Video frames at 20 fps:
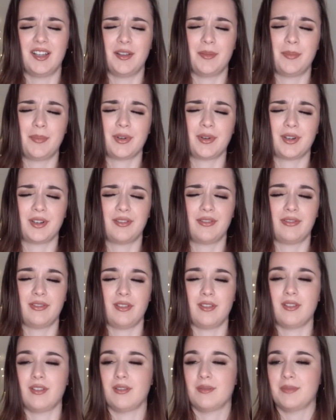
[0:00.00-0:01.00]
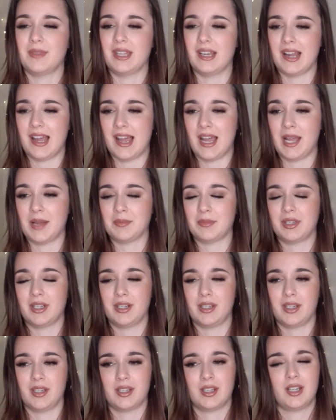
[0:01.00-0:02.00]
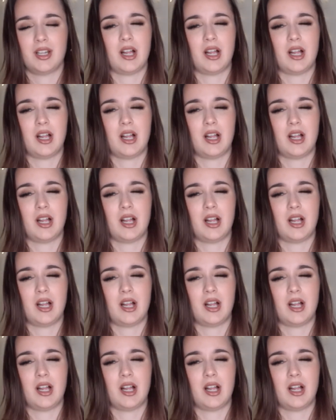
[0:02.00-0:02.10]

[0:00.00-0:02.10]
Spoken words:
a perfume that I'm gonna